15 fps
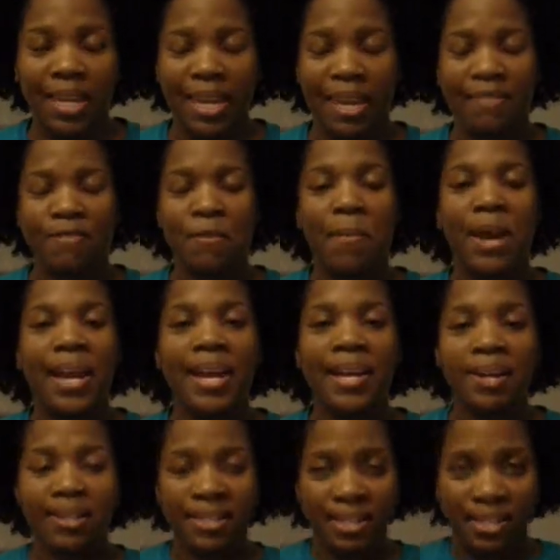I like for my
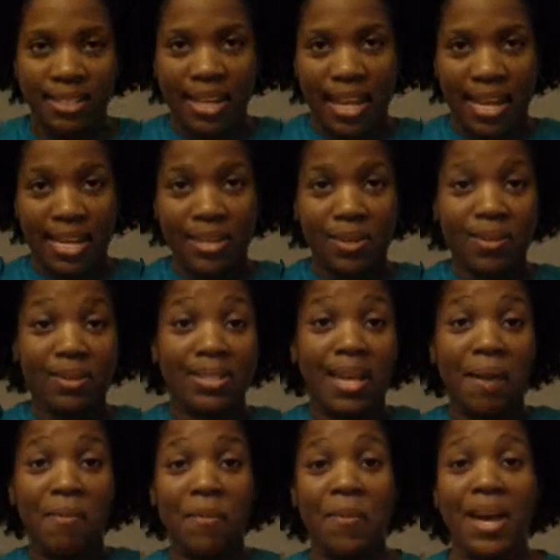hair to stand on
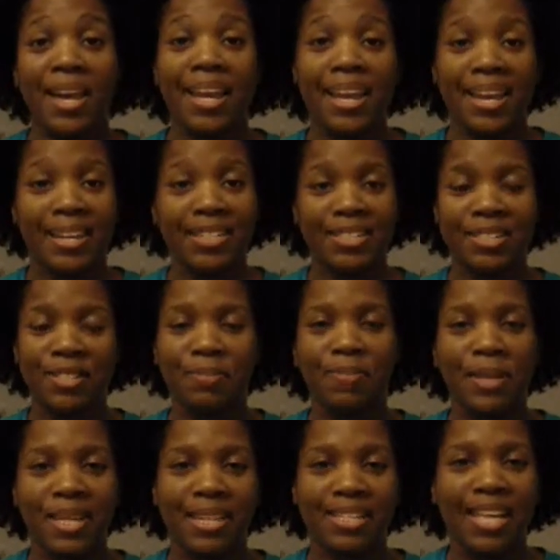top of my head and just
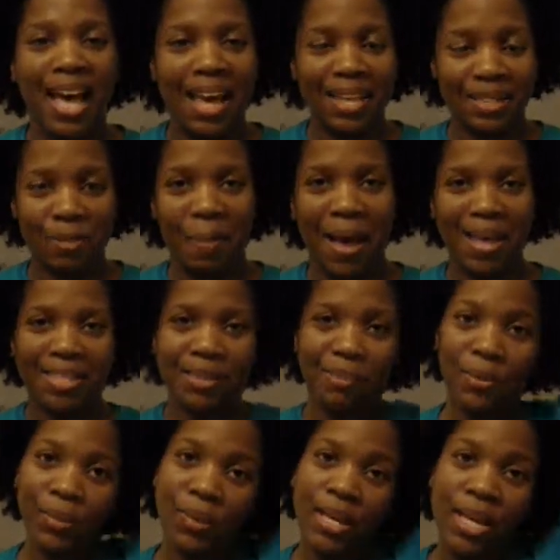be as high as
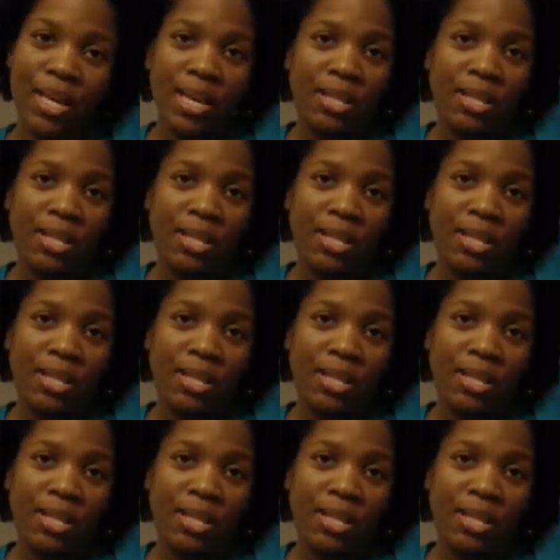possible.